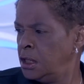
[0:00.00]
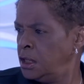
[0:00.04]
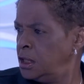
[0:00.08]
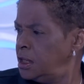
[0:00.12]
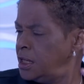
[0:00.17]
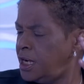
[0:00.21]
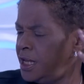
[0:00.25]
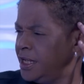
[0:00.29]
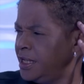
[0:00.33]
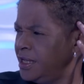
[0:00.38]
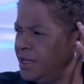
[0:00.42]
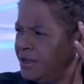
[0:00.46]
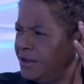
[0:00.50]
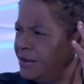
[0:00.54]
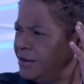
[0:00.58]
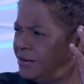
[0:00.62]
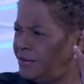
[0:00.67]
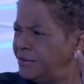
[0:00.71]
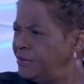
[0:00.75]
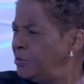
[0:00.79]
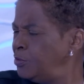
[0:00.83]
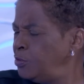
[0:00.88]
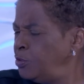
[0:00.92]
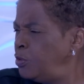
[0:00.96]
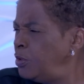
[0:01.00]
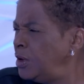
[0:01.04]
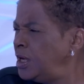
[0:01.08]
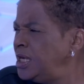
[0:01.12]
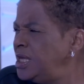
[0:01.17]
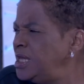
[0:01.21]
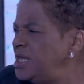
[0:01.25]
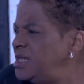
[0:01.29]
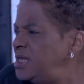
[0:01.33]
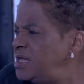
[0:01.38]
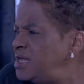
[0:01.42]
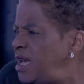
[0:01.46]
like, what
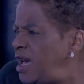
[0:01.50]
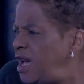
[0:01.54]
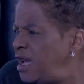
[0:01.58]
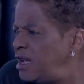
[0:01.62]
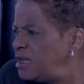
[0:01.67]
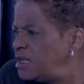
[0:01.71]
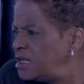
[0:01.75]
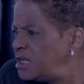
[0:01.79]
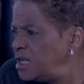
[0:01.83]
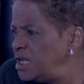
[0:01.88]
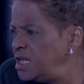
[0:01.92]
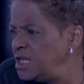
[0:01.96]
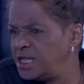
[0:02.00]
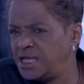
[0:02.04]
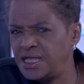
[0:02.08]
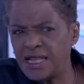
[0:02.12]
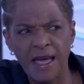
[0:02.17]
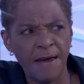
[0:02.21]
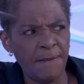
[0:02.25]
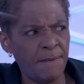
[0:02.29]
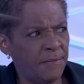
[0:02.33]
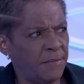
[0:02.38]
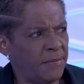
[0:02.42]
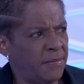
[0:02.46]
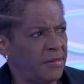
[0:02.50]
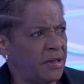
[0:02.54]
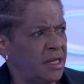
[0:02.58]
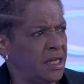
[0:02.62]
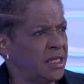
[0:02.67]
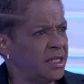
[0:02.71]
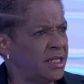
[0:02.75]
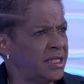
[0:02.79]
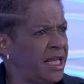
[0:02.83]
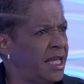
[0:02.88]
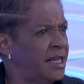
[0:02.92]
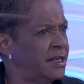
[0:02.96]
is that? Is that,
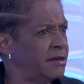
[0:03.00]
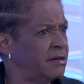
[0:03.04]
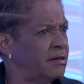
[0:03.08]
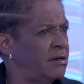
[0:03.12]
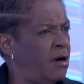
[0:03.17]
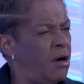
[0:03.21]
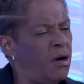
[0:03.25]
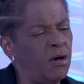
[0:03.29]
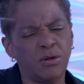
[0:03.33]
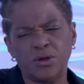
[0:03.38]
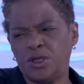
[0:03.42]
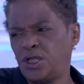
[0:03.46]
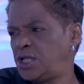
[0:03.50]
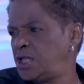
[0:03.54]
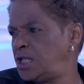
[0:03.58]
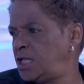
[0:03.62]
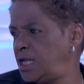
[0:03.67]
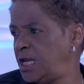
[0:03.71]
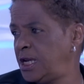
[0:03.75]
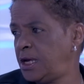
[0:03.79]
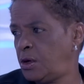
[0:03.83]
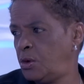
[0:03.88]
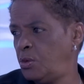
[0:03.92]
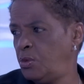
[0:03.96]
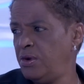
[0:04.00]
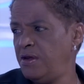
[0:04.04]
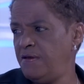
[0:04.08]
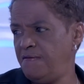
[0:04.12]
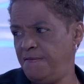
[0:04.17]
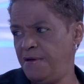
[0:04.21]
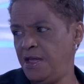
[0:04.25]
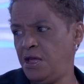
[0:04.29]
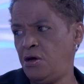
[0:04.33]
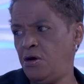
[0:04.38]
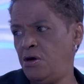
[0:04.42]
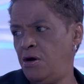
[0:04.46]
is that how sick
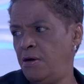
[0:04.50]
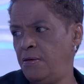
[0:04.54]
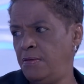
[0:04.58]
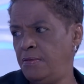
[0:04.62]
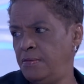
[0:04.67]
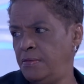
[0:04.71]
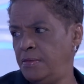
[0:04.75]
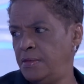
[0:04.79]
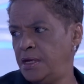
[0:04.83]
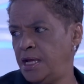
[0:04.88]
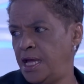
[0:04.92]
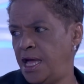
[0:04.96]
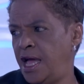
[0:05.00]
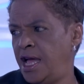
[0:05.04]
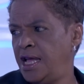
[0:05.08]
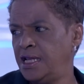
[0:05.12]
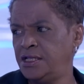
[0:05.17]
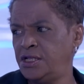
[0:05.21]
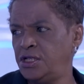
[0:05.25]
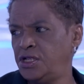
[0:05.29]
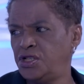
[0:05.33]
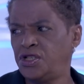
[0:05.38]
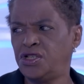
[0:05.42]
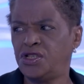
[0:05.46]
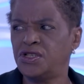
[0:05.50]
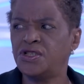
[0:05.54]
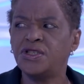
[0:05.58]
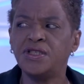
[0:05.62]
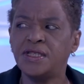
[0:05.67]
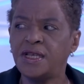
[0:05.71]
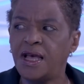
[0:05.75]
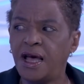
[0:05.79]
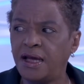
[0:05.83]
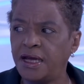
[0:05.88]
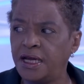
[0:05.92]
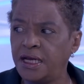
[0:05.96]
we've become as a
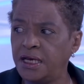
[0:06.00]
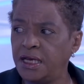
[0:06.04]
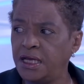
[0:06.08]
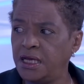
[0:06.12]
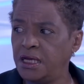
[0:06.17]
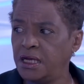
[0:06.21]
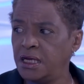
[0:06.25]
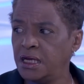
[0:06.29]
society?